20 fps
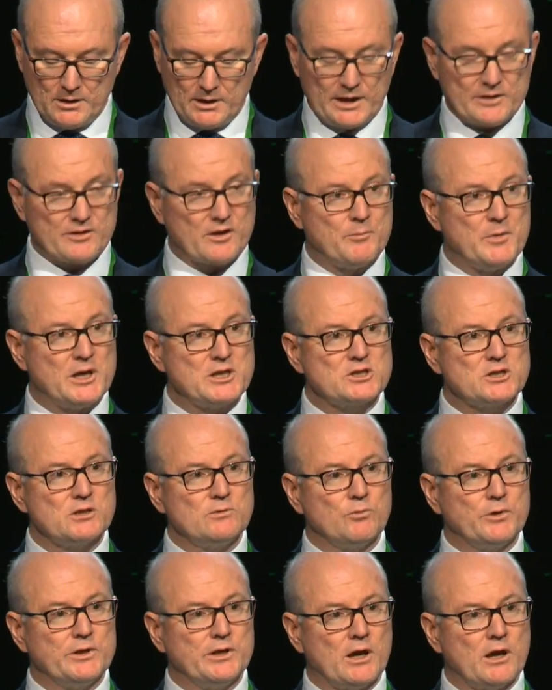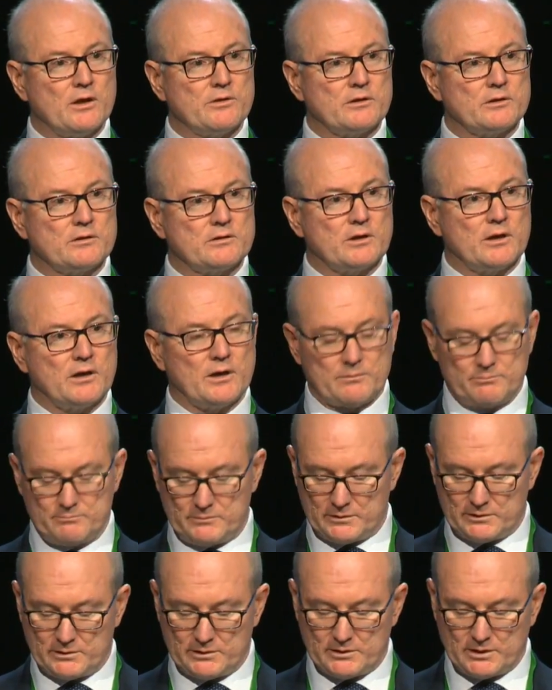As I mentioned, we know that
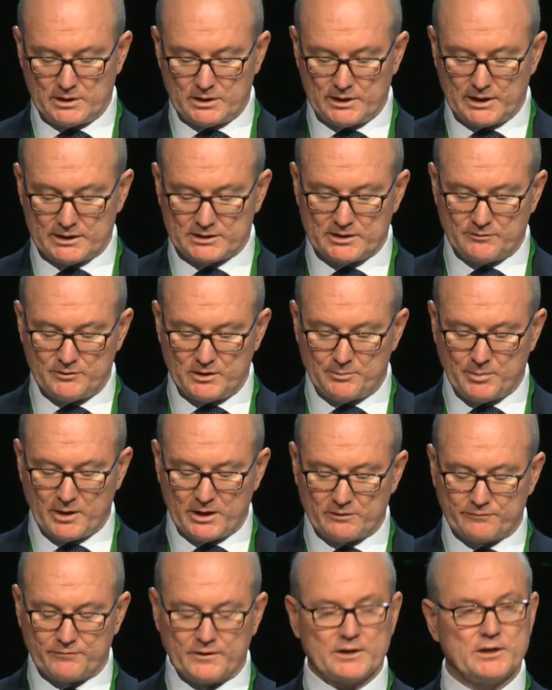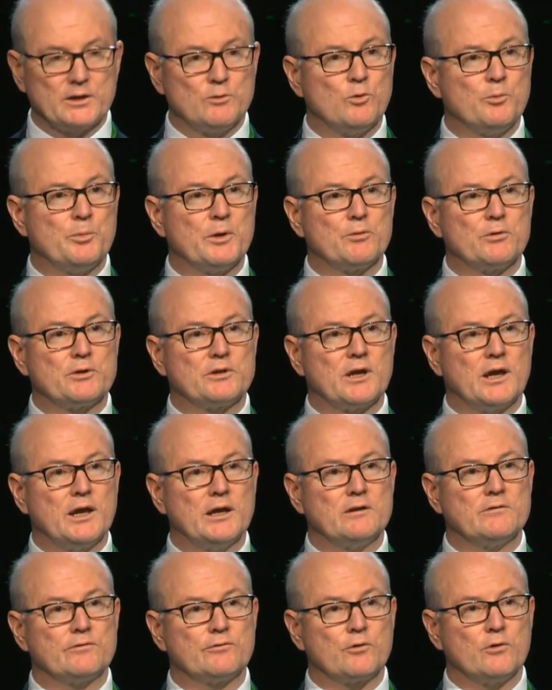activity-based funding will be
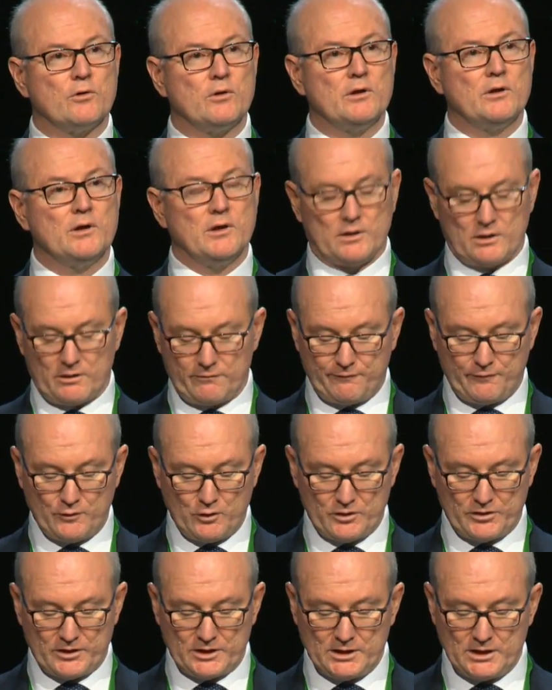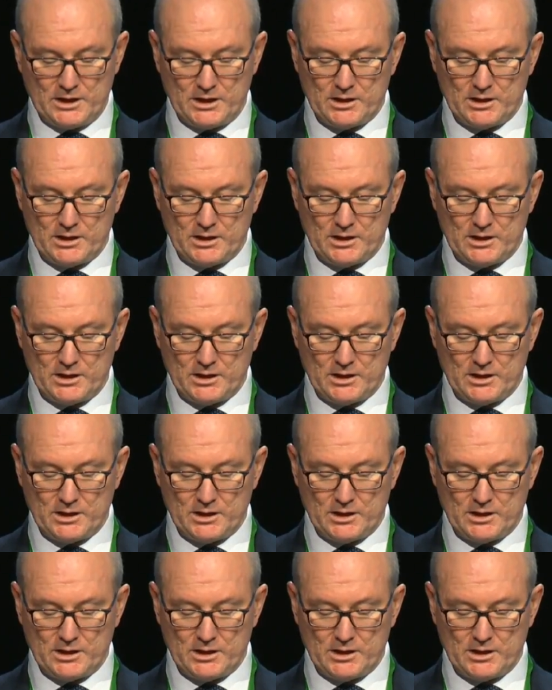retained for a further